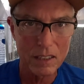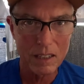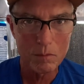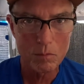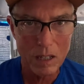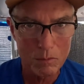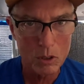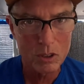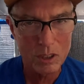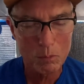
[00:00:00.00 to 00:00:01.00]
I'm
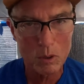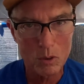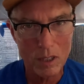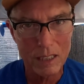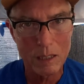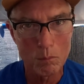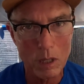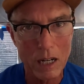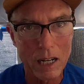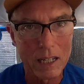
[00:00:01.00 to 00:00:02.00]
just simply trying to get
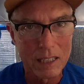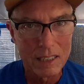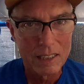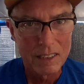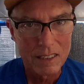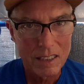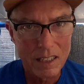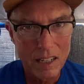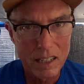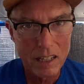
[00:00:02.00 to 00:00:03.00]
by in
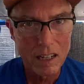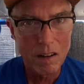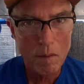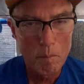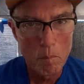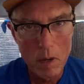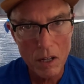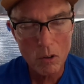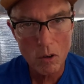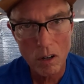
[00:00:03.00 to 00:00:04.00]
a
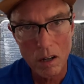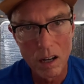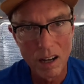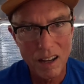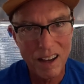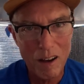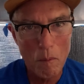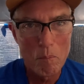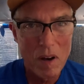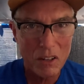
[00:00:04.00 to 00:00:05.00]
metal
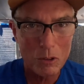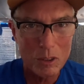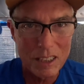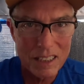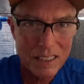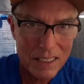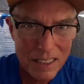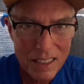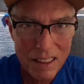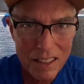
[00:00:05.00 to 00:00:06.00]
tent
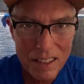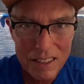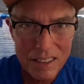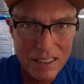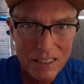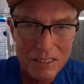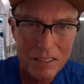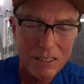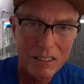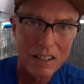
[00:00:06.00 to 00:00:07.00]
kind of thing,
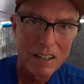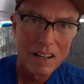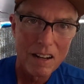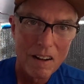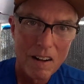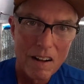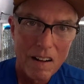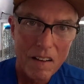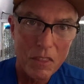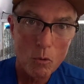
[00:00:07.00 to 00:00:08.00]

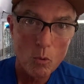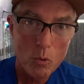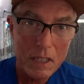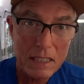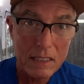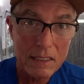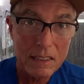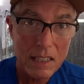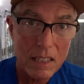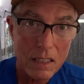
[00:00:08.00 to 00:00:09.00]
And the
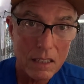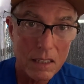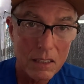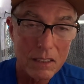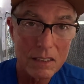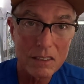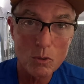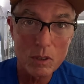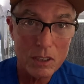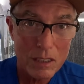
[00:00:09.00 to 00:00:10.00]
reason
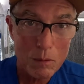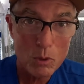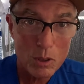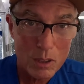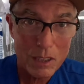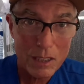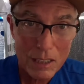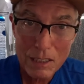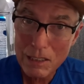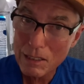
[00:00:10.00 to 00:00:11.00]
I'm
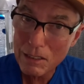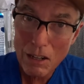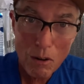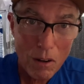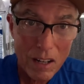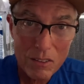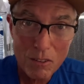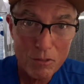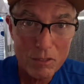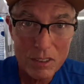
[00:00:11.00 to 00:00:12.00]
sticking and going after
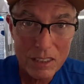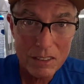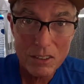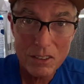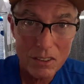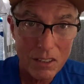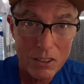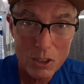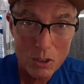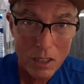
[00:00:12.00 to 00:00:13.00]
15 years on
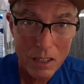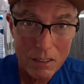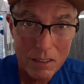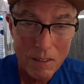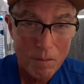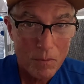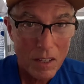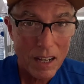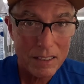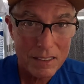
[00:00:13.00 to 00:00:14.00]
this trailer,
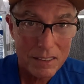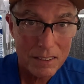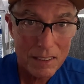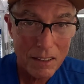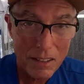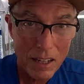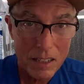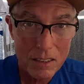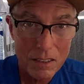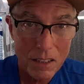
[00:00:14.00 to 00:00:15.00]
I see the light
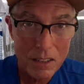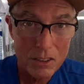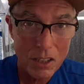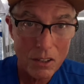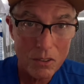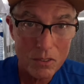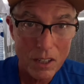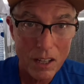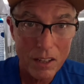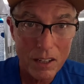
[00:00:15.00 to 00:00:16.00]
at the end of the tunnel
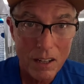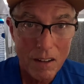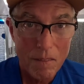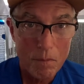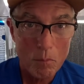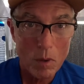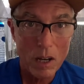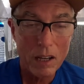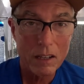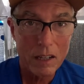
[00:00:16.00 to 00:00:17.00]
now that
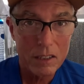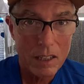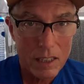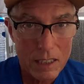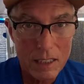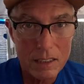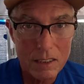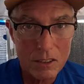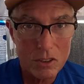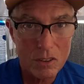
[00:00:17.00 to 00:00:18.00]
my
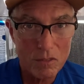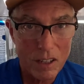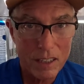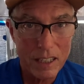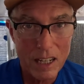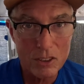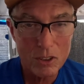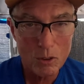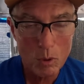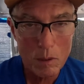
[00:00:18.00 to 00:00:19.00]
Texas
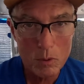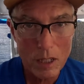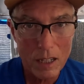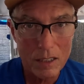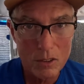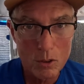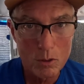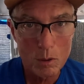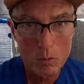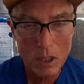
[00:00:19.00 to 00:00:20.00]
Flycaster website and
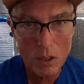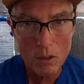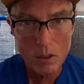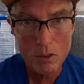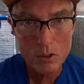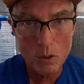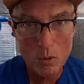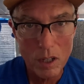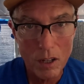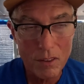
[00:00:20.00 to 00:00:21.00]
YouTube channel are going so
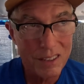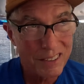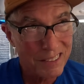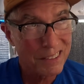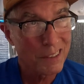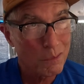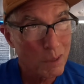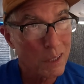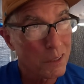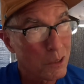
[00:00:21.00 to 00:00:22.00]
well. This is going to
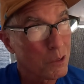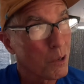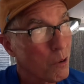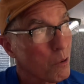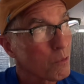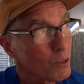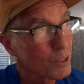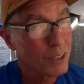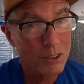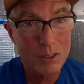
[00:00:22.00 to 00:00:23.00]
be the new home for
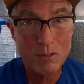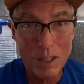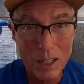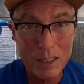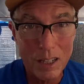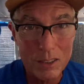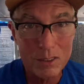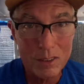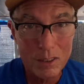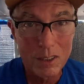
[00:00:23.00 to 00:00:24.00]
Texas
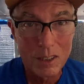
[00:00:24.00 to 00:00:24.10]
Flycaster.